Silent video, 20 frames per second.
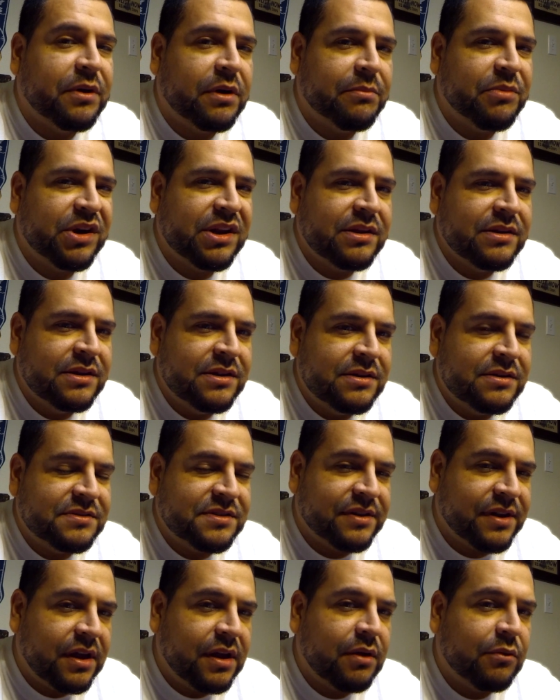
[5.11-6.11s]
everybody?
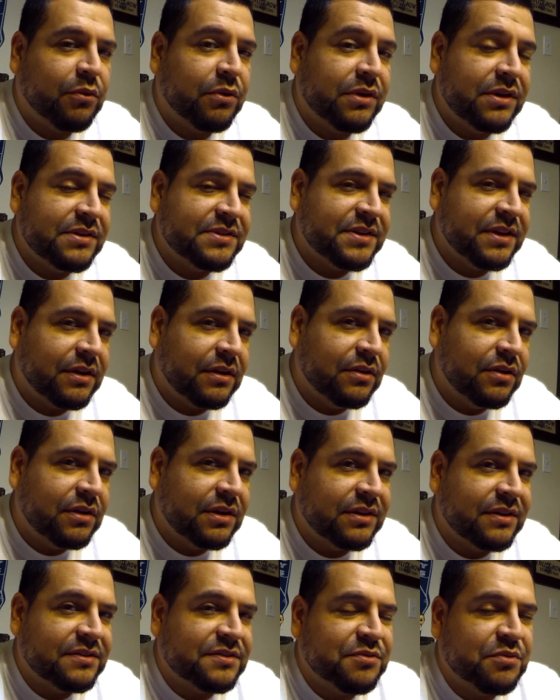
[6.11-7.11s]
Today, we're going to take a look
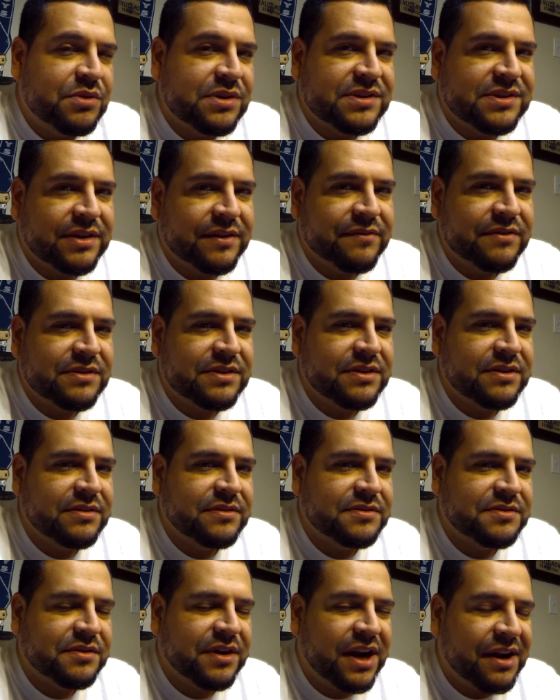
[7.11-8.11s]
at the
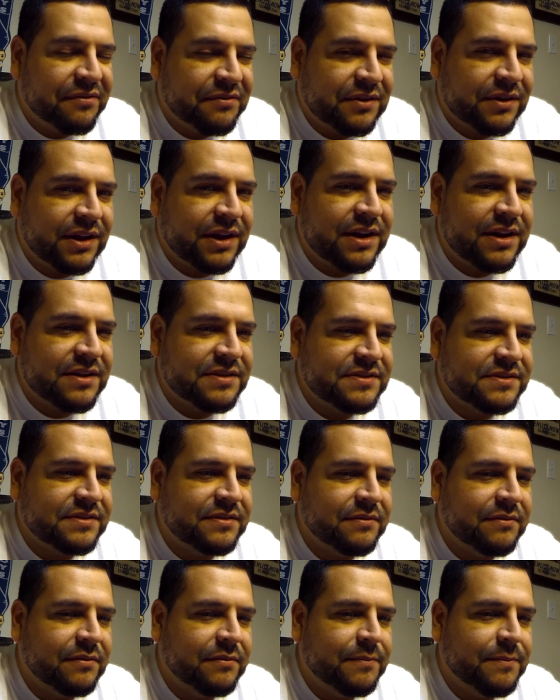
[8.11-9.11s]
2017 draft class